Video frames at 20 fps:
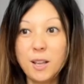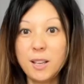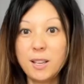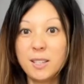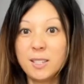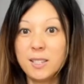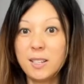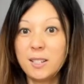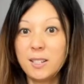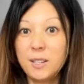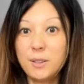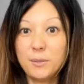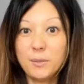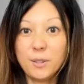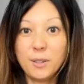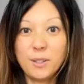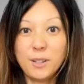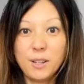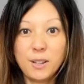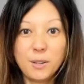suddenly fall
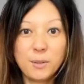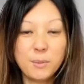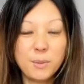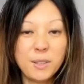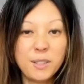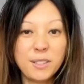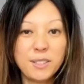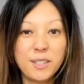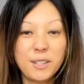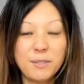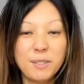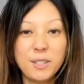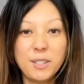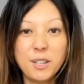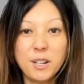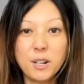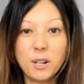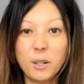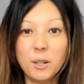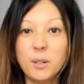in love with a
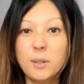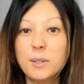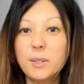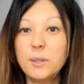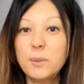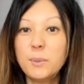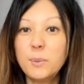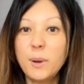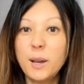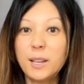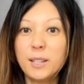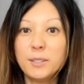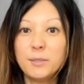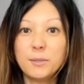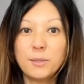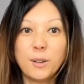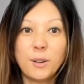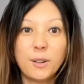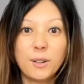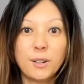7-year-old and wait
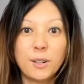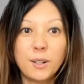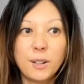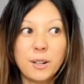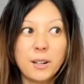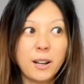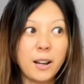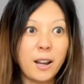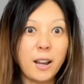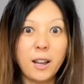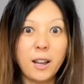for her